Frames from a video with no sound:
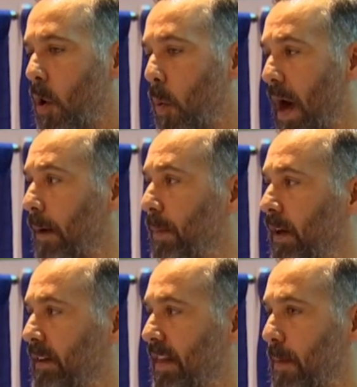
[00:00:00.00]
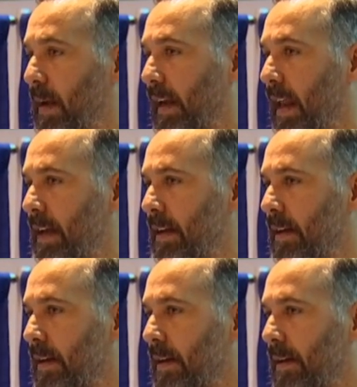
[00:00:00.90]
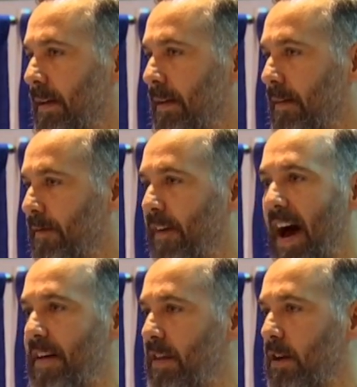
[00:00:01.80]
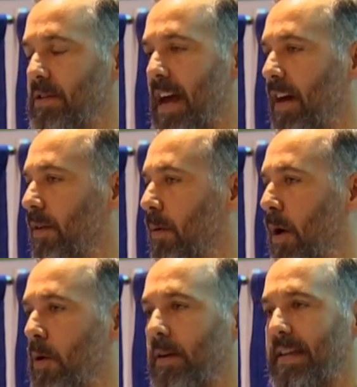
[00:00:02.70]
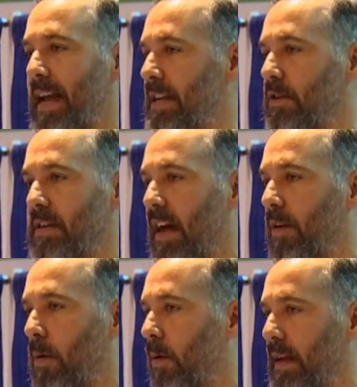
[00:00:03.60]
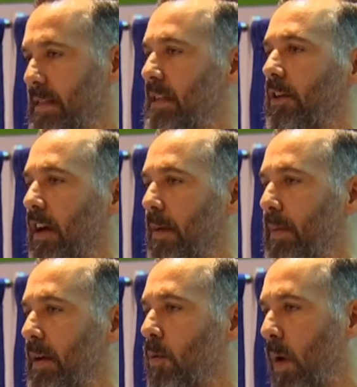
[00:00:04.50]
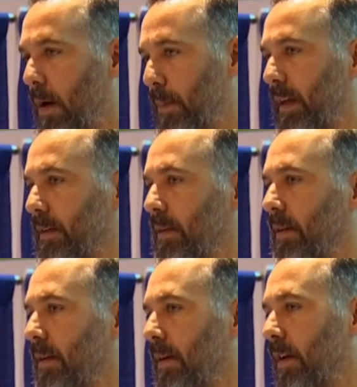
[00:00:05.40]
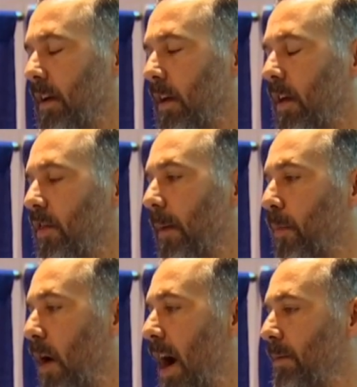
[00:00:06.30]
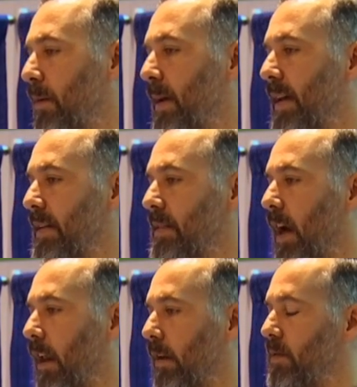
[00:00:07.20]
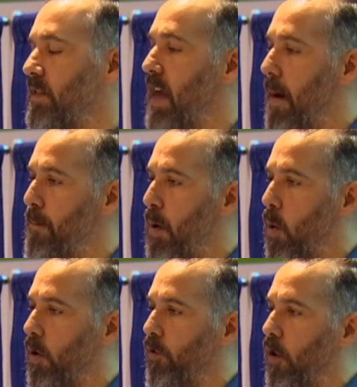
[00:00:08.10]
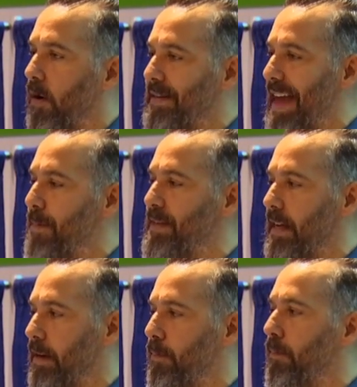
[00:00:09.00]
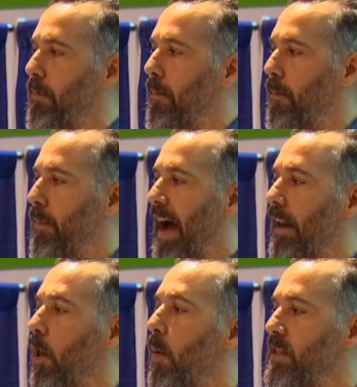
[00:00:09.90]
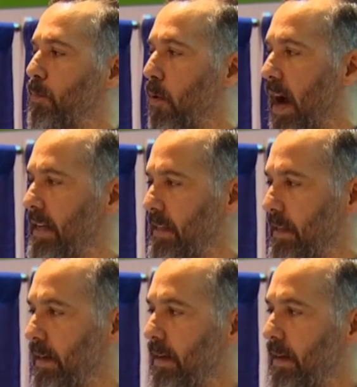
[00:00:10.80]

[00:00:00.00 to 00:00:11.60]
well built at the beginning, 5 years down the road or 10 years down the road, it's still going to be well built. The problem is some boaters are tempted by lowest price,